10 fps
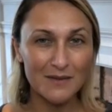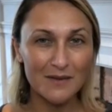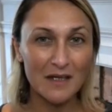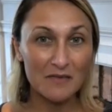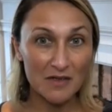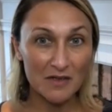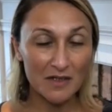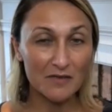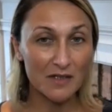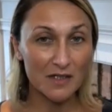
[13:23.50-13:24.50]
a
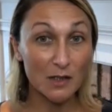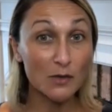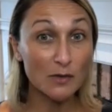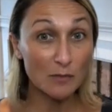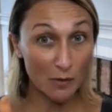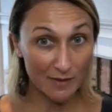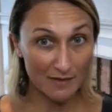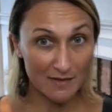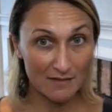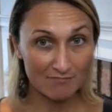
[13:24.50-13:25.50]
very, very good
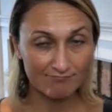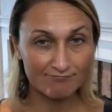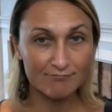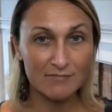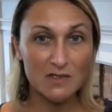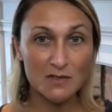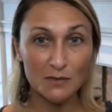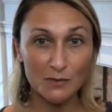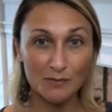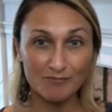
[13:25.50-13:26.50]
moment
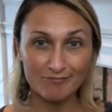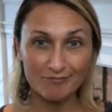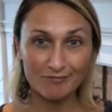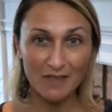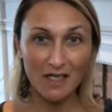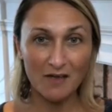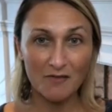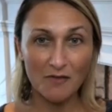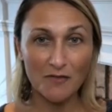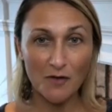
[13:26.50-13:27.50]
to live
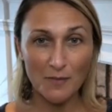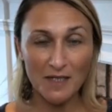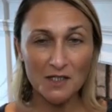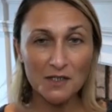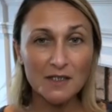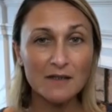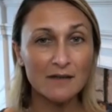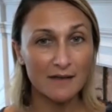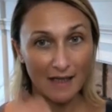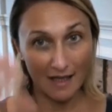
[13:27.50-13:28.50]
from here
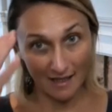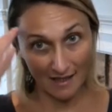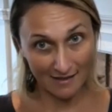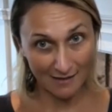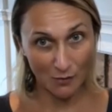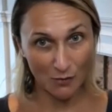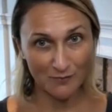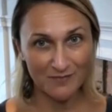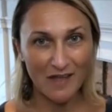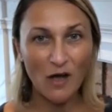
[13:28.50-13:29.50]
and let go
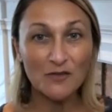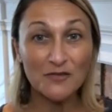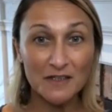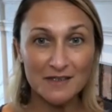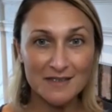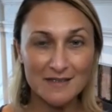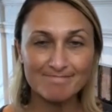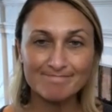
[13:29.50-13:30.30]
of fears.